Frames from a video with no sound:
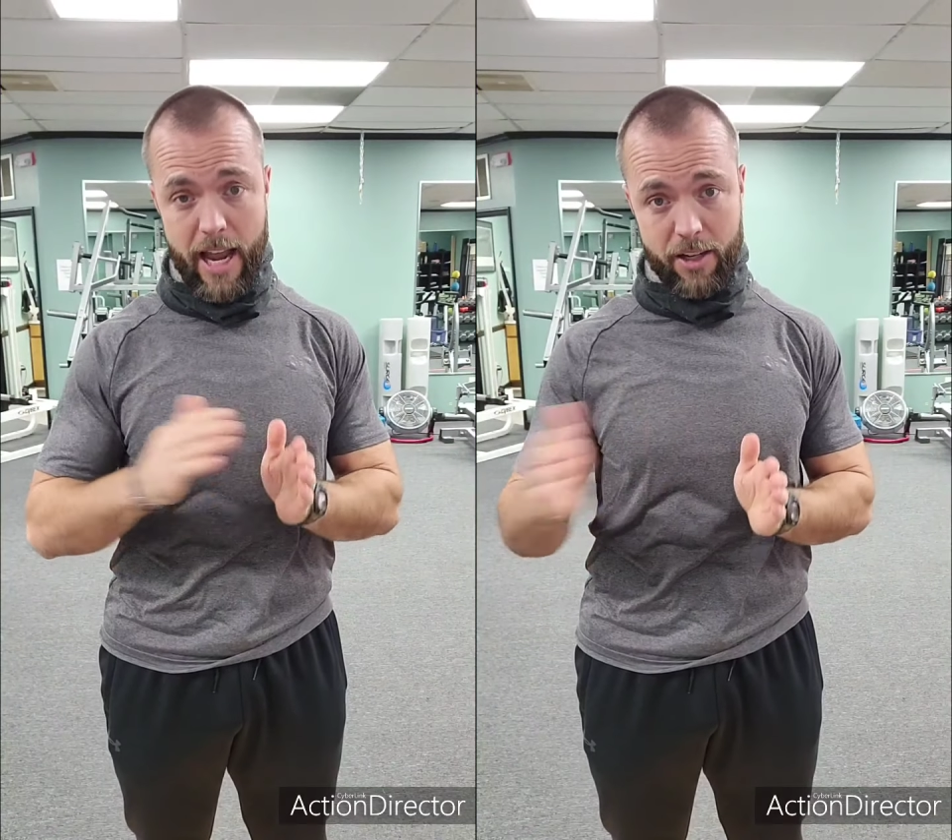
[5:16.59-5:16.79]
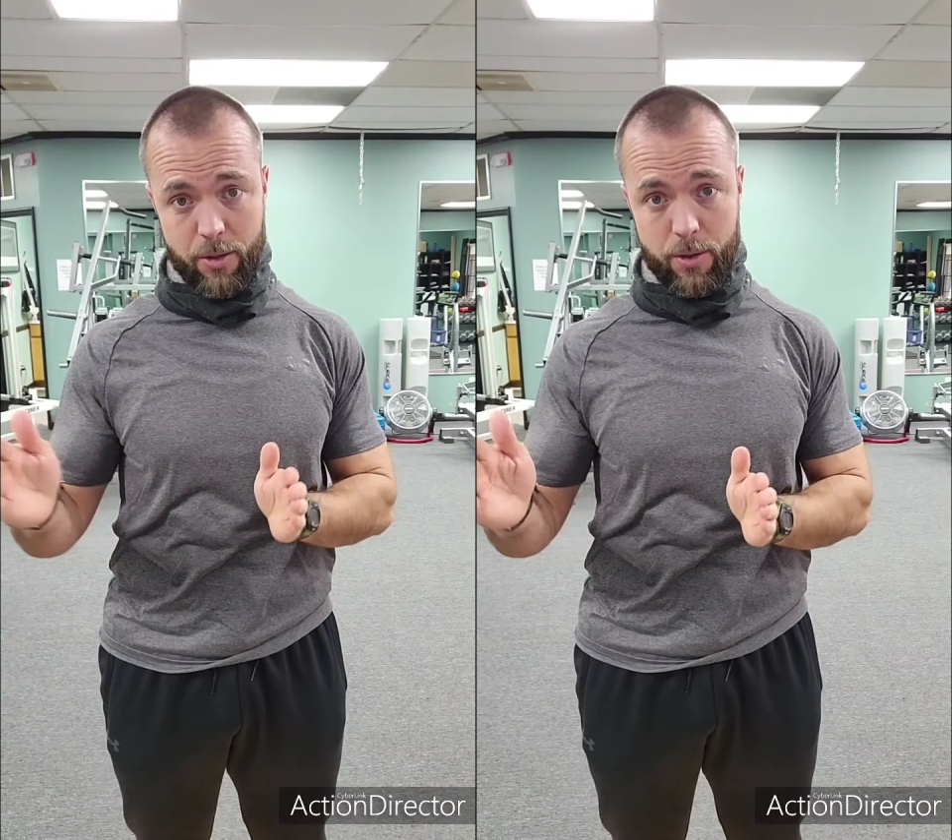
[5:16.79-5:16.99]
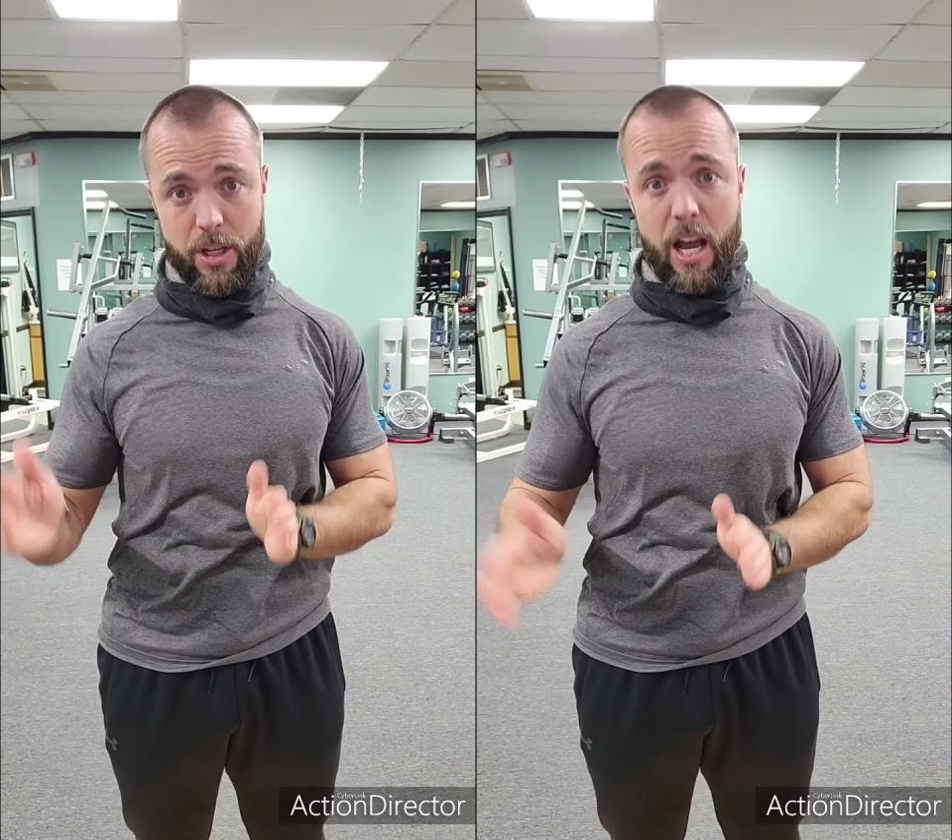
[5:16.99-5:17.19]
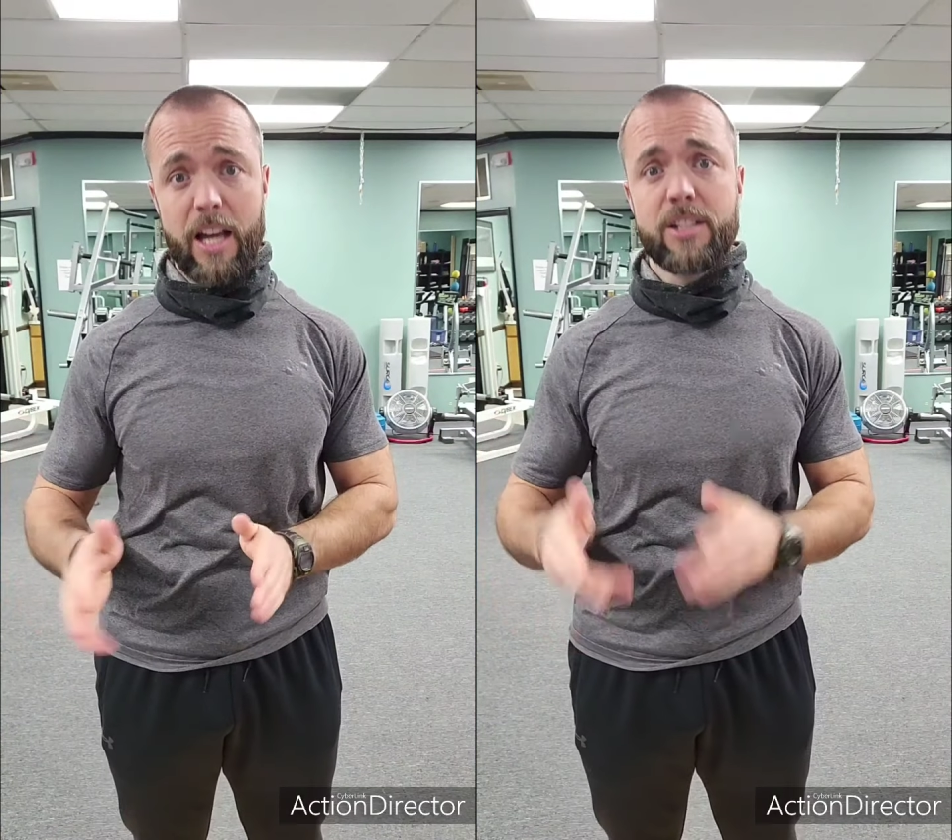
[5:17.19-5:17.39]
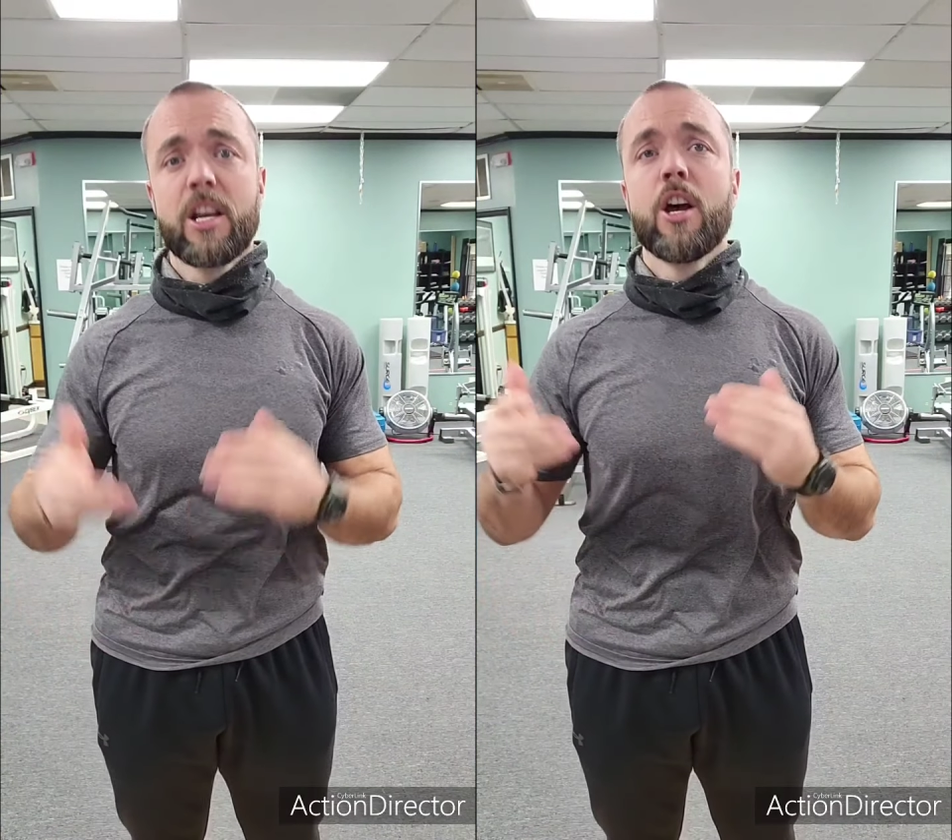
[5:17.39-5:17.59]

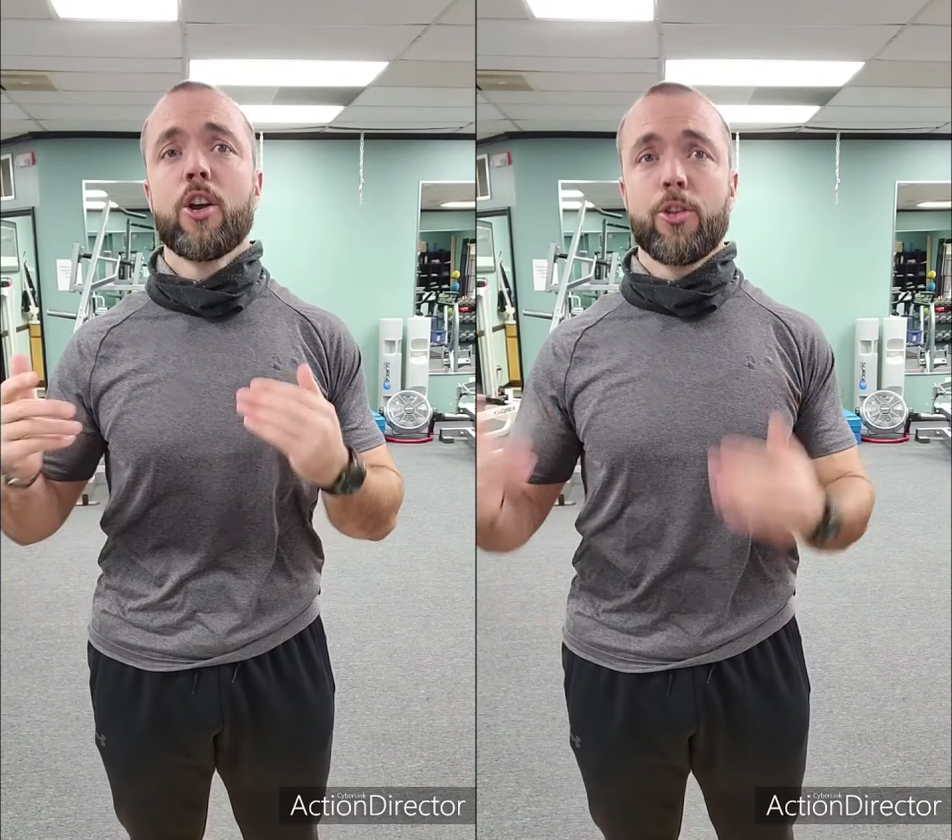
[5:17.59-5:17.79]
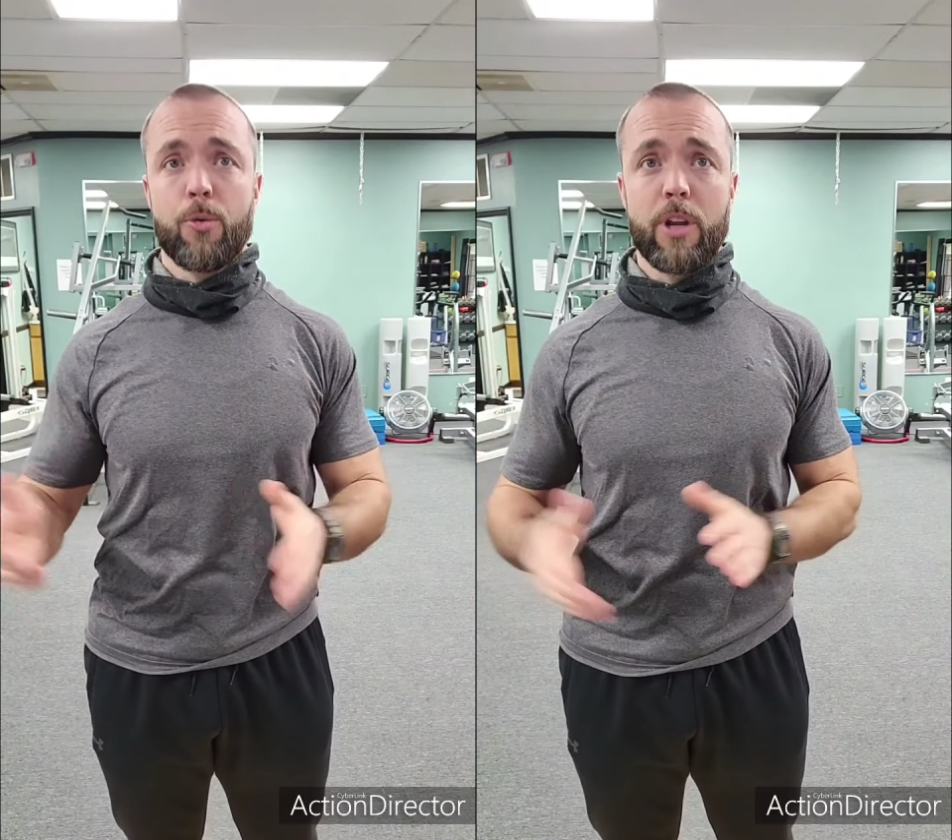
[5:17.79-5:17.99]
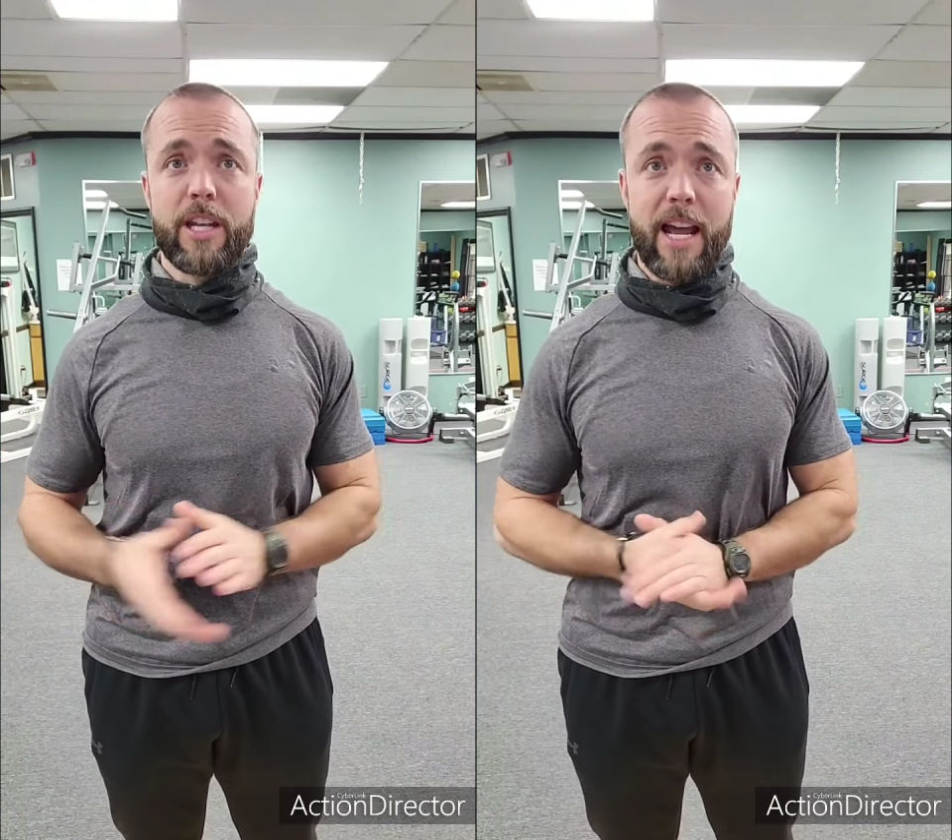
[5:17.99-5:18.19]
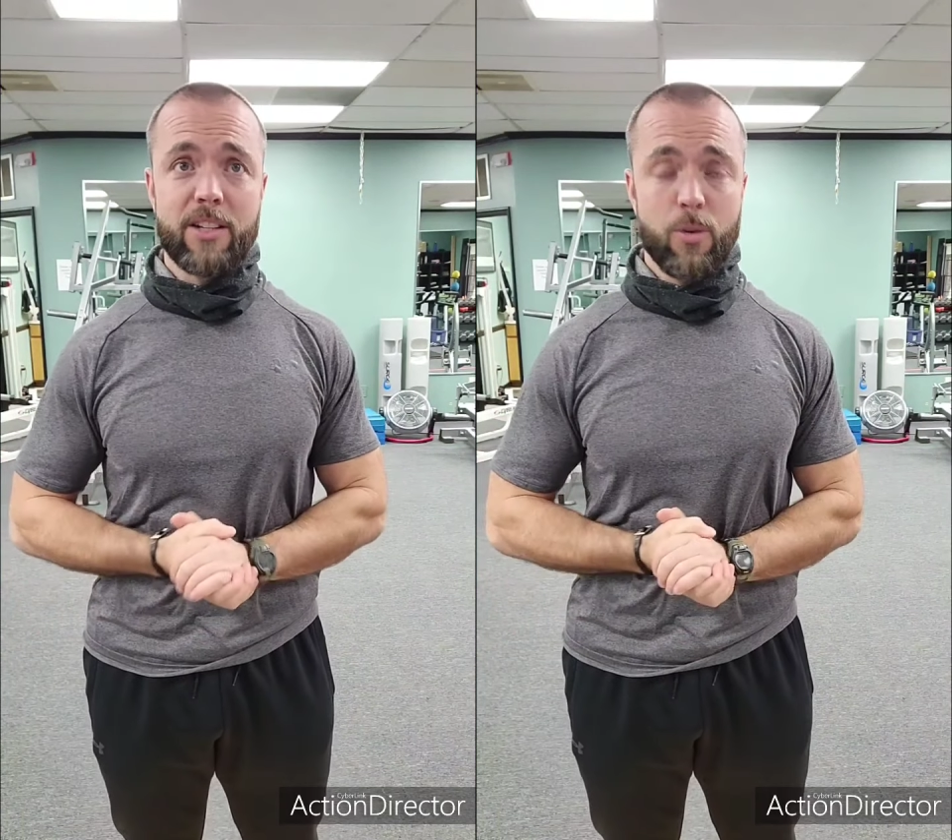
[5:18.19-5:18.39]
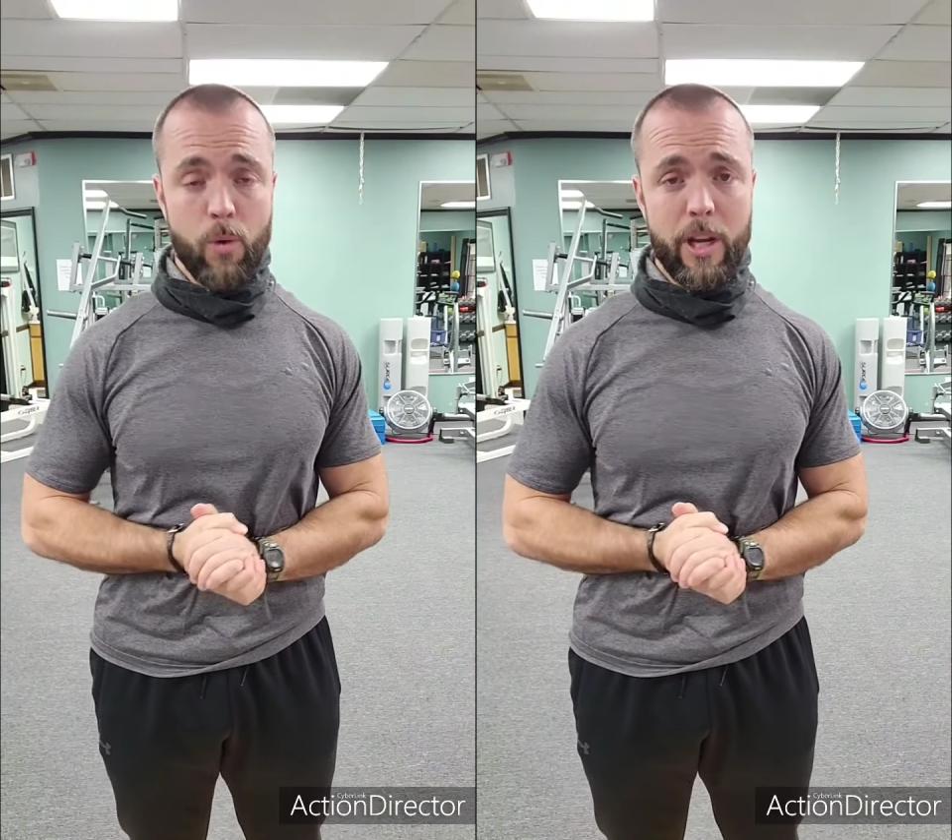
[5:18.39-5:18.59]
exercise 3
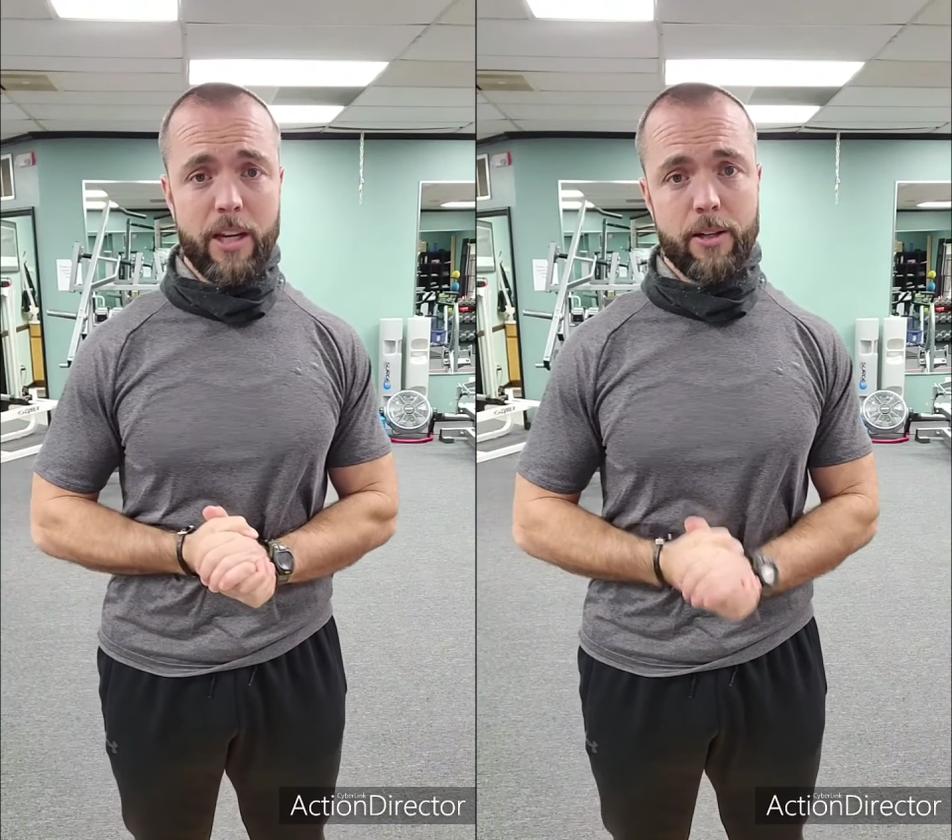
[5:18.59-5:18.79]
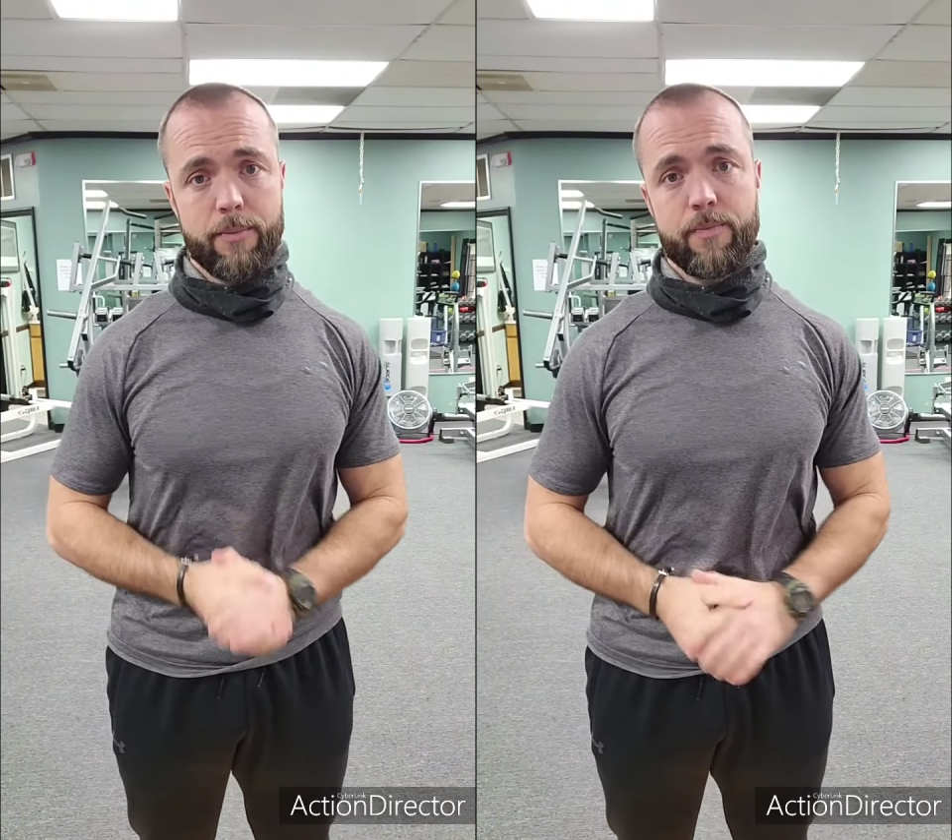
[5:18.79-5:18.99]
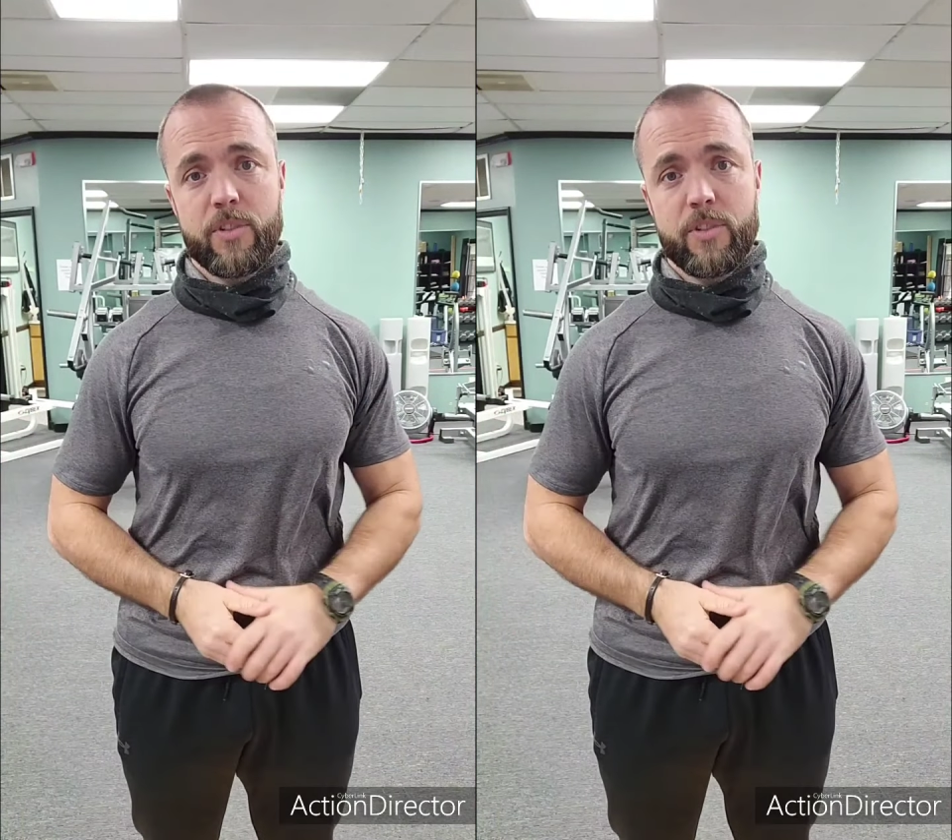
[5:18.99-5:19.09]
days a week.